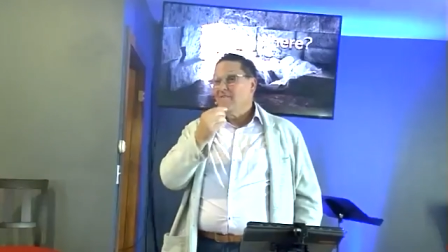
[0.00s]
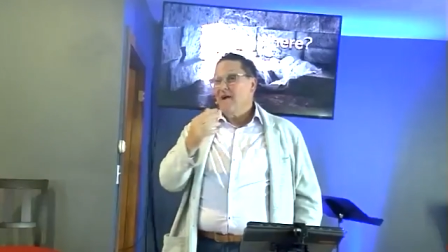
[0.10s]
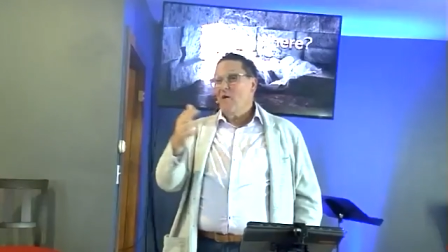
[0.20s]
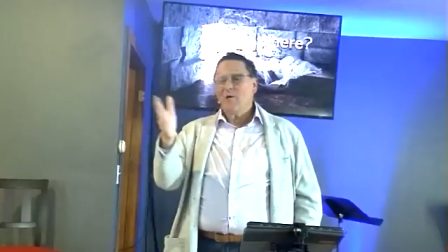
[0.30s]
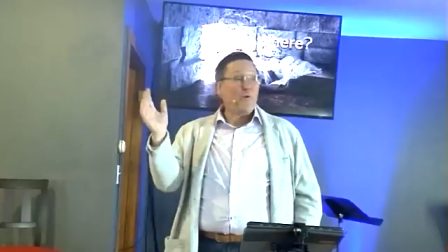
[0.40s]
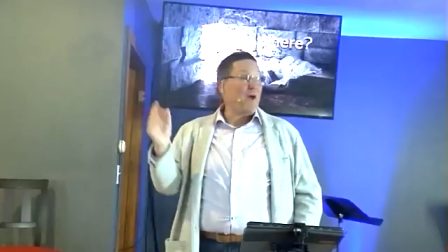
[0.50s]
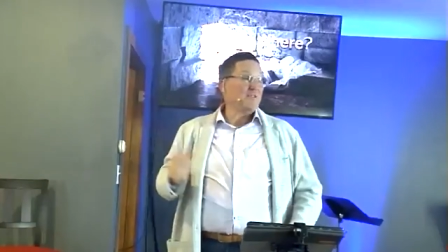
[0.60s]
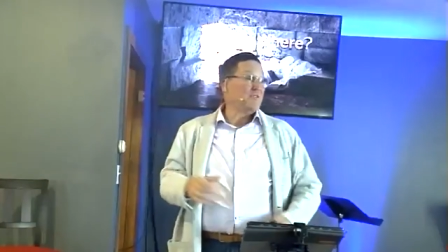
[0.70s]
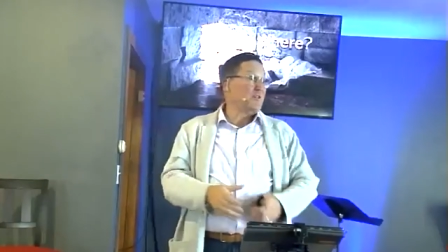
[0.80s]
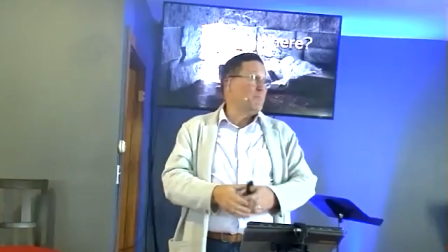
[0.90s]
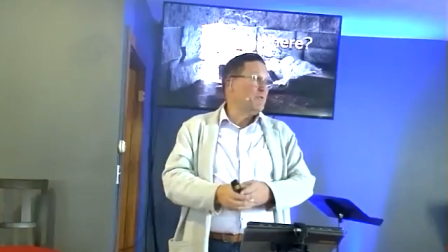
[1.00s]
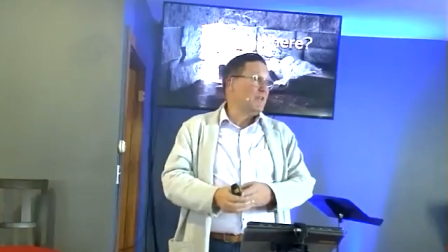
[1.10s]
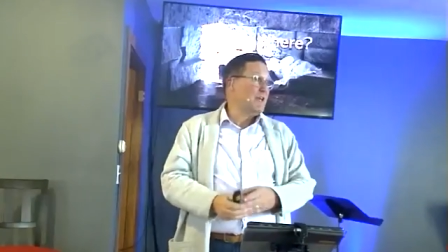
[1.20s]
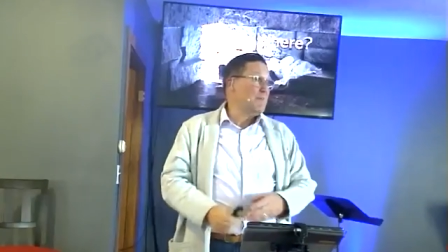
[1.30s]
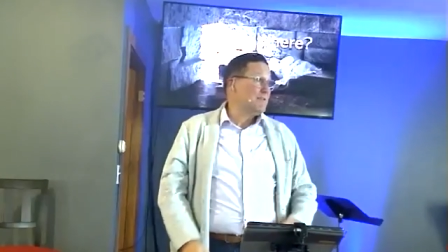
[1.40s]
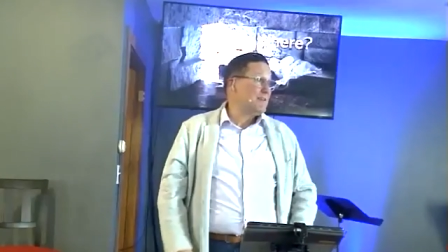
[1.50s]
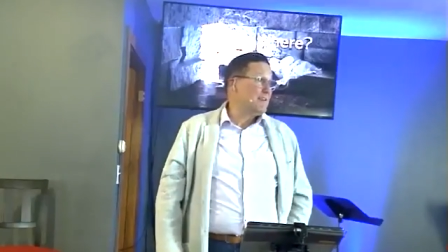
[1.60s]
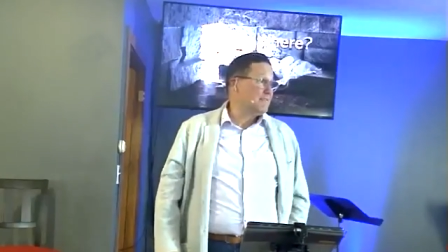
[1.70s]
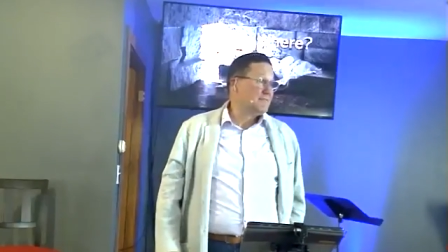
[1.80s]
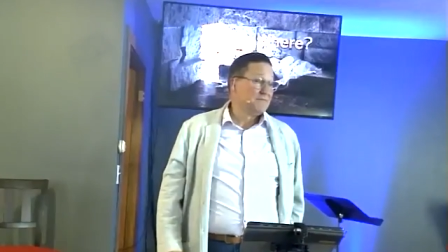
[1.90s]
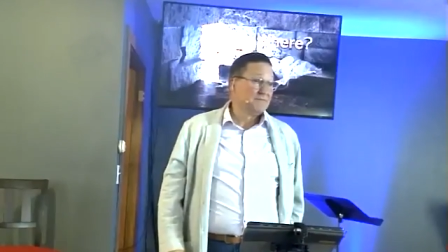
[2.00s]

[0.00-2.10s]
Following Christ is simple as ABC.